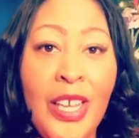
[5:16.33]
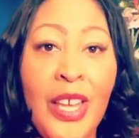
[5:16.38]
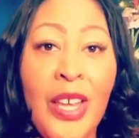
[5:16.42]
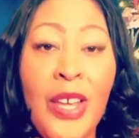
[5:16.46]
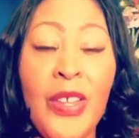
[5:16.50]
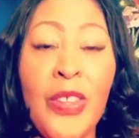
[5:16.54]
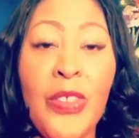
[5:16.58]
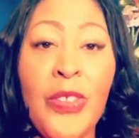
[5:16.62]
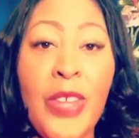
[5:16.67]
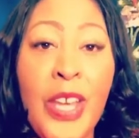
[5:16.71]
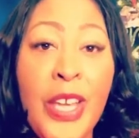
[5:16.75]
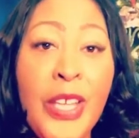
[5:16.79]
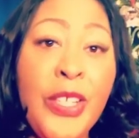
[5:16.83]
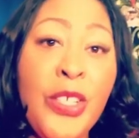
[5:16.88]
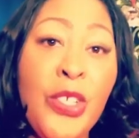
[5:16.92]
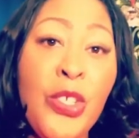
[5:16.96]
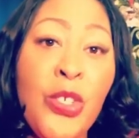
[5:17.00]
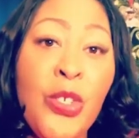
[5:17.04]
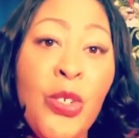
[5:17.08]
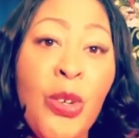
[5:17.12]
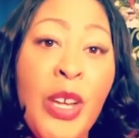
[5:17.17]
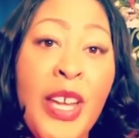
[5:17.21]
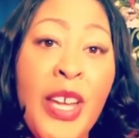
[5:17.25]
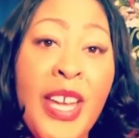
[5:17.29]
Thank you,
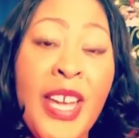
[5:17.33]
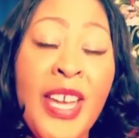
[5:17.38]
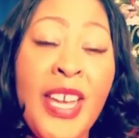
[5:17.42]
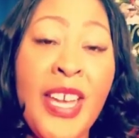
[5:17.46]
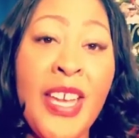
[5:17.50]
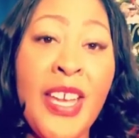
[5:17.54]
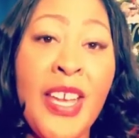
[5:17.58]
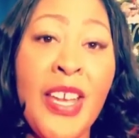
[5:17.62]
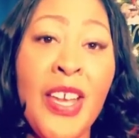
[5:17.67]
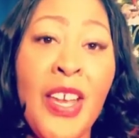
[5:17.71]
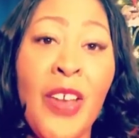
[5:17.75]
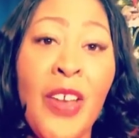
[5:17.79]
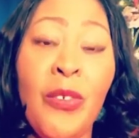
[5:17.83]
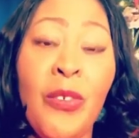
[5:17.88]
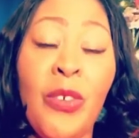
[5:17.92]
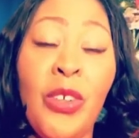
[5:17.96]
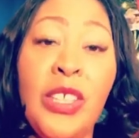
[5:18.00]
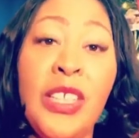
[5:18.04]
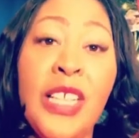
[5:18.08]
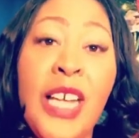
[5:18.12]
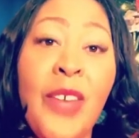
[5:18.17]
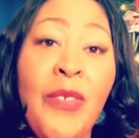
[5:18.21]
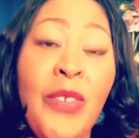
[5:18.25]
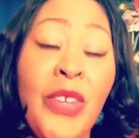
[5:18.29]
Trey, for
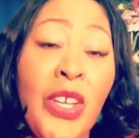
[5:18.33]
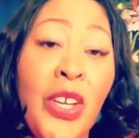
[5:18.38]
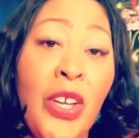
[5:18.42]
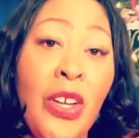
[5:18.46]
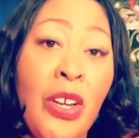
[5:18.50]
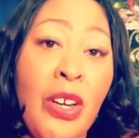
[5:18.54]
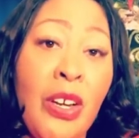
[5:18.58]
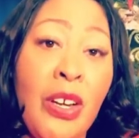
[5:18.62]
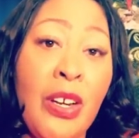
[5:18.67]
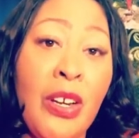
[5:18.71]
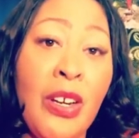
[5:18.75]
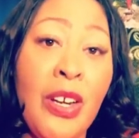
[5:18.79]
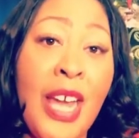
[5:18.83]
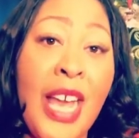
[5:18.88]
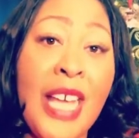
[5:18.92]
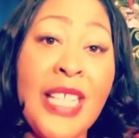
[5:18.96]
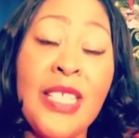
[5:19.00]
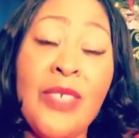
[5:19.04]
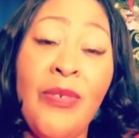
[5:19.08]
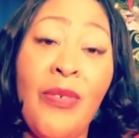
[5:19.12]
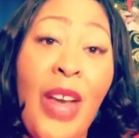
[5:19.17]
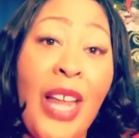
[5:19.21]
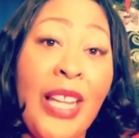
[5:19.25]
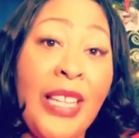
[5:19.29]
loving her as
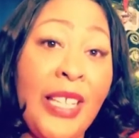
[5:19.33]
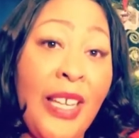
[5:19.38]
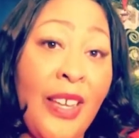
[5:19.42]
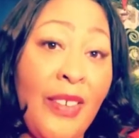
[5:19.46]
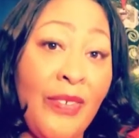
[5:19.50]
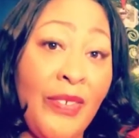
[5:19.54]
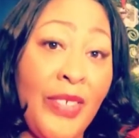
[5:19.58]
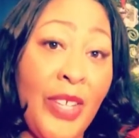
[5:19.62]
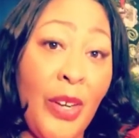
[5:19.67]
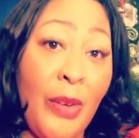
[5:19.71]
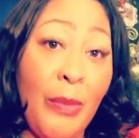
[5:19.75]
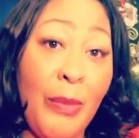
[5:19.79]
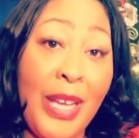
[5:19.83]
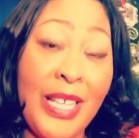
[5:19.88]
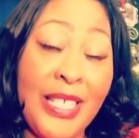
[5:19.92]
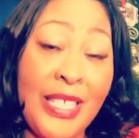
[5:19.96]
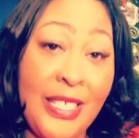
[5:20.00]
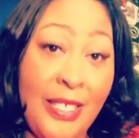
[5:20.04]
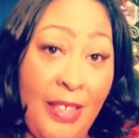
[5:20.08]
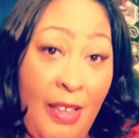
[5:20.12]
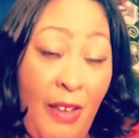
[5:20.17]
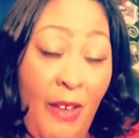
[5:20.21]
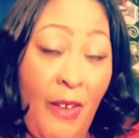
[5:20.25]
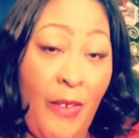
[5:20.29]
if I loved her
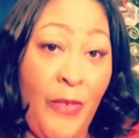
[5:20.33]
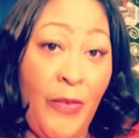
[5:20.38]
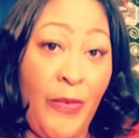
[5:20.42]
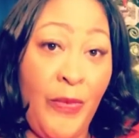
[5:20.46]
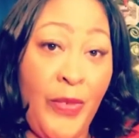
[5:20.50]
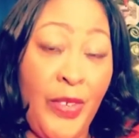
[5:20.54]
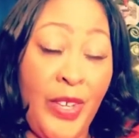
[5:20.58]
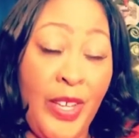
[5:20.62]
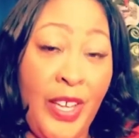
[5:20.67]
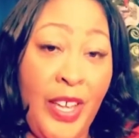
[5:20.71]
myself.